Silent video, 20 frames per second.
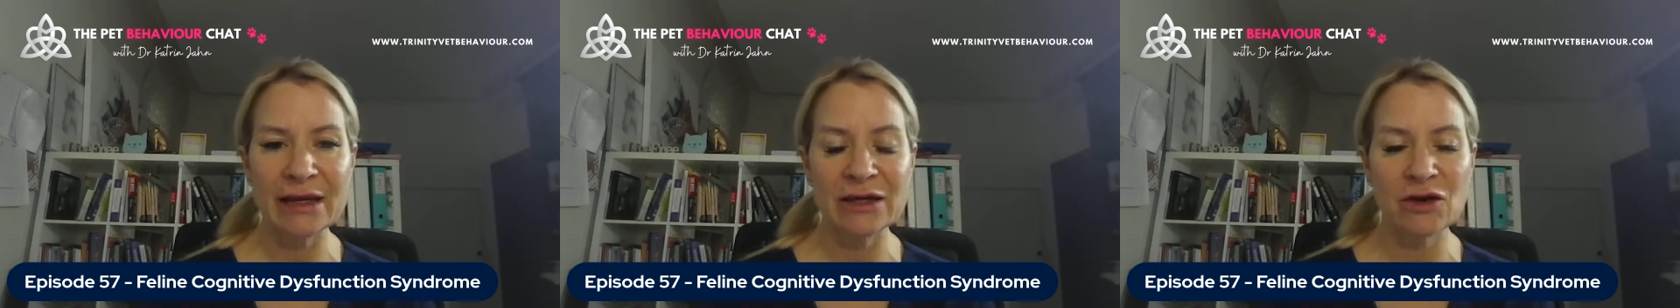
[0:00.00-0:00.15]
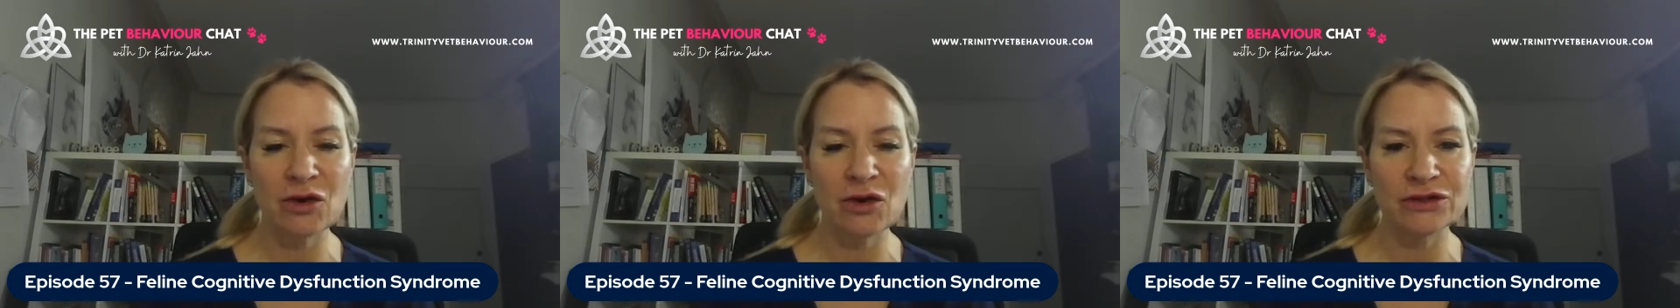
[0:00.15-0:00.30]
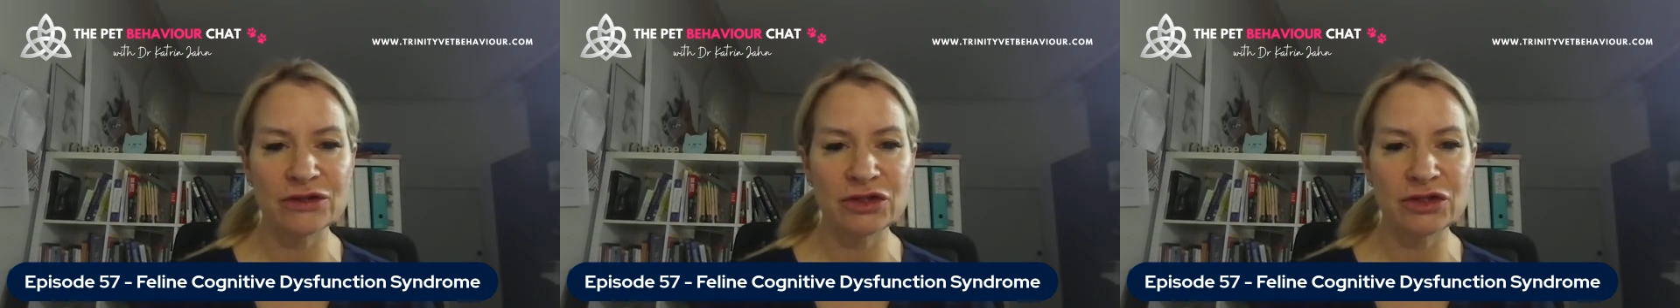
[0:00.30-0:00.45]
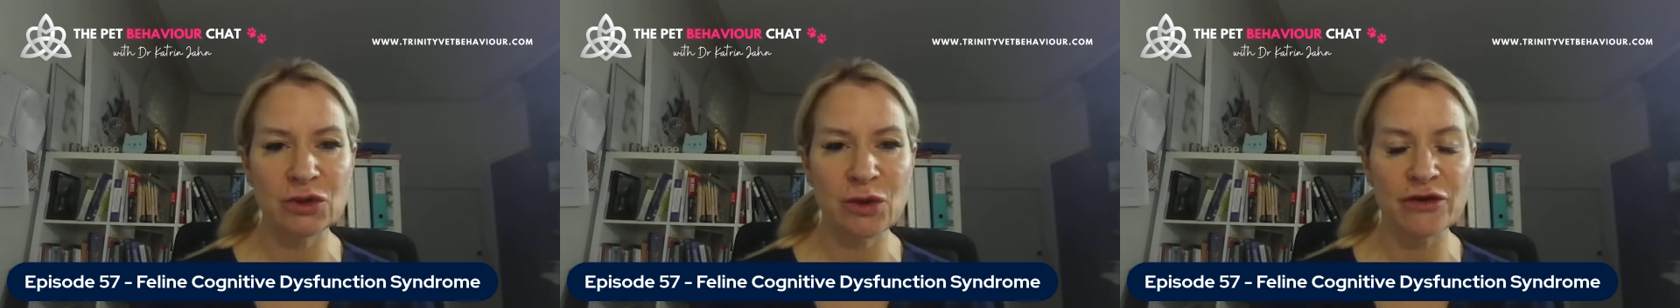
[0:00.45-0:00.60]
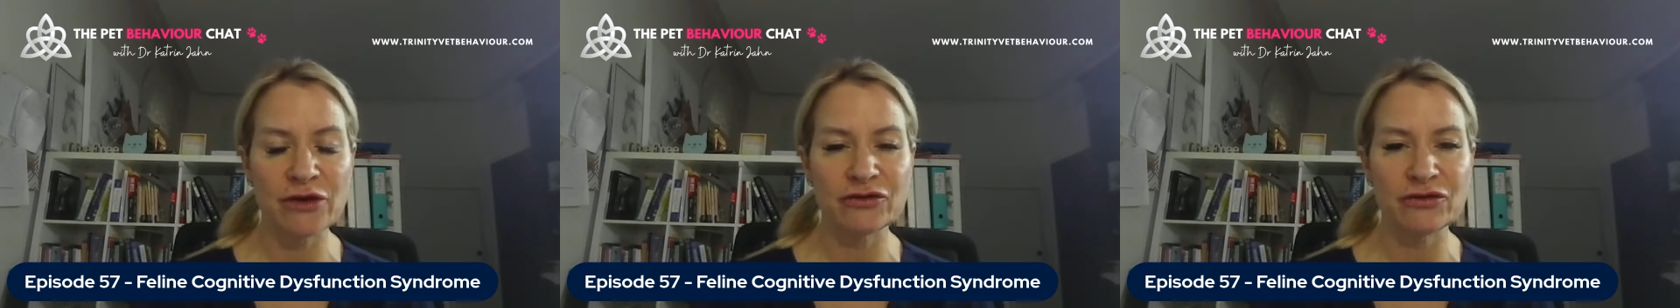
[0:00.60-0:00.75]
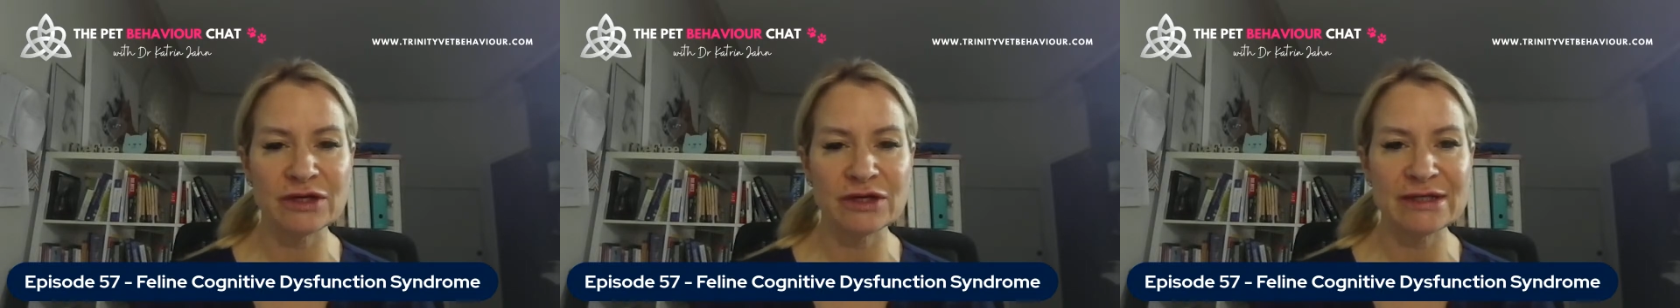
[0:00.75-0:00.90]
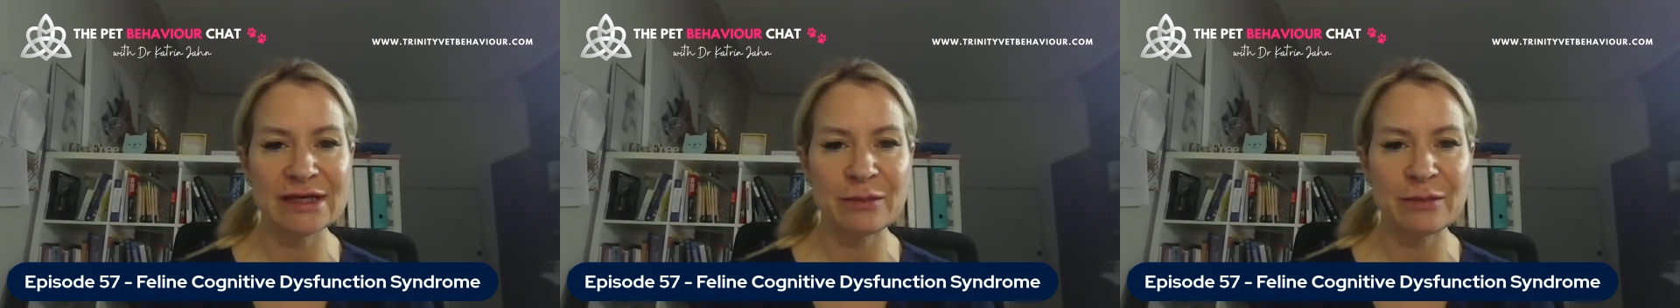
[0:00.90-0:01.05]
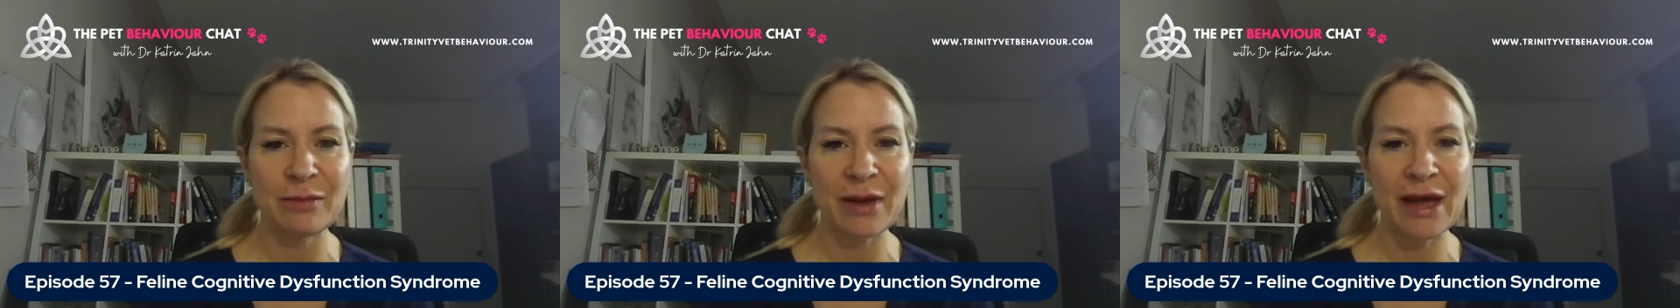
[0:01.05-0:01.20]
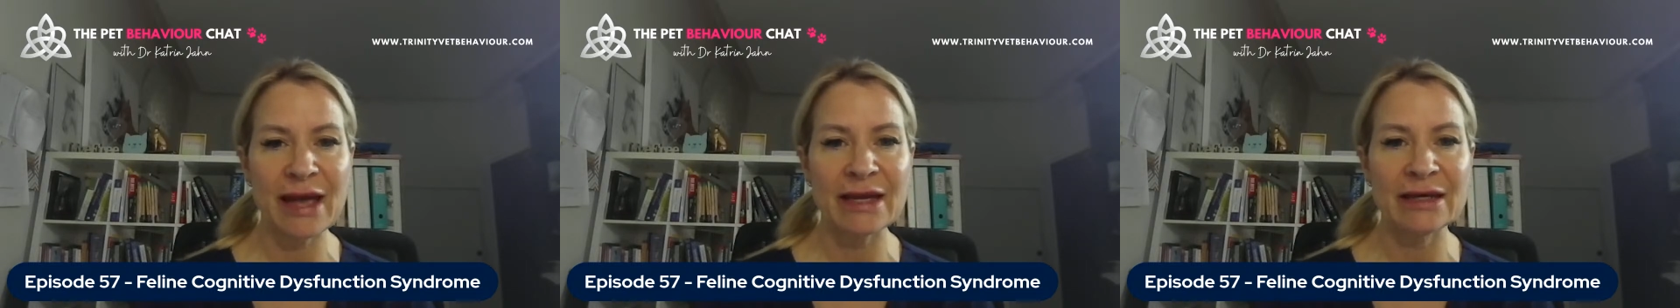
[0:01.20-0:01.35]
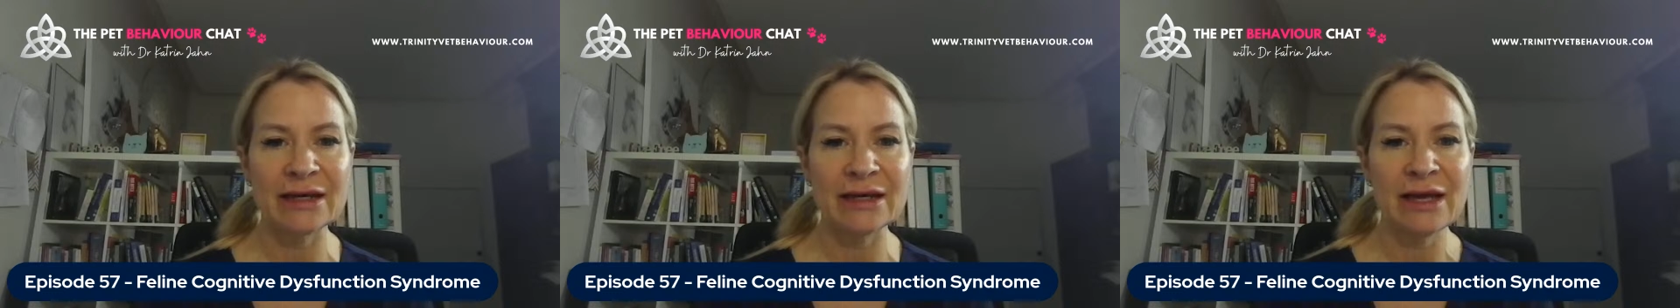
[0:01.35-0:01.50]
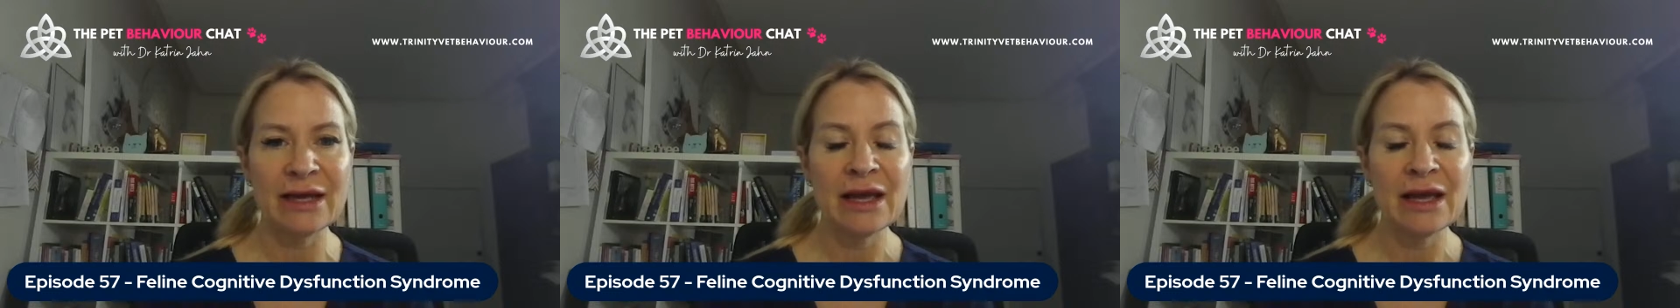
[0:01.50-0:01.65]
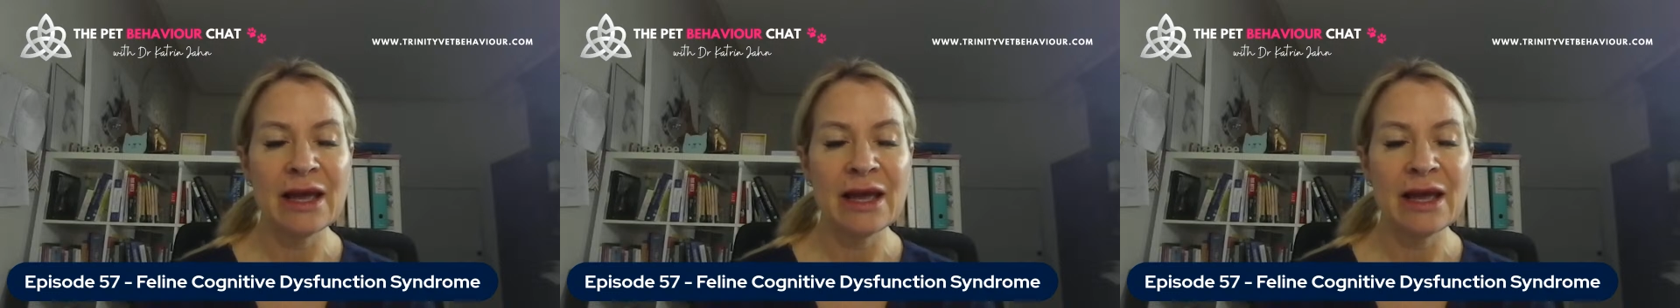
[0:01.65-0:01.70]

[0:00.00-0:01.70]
and osteoarthritic pain,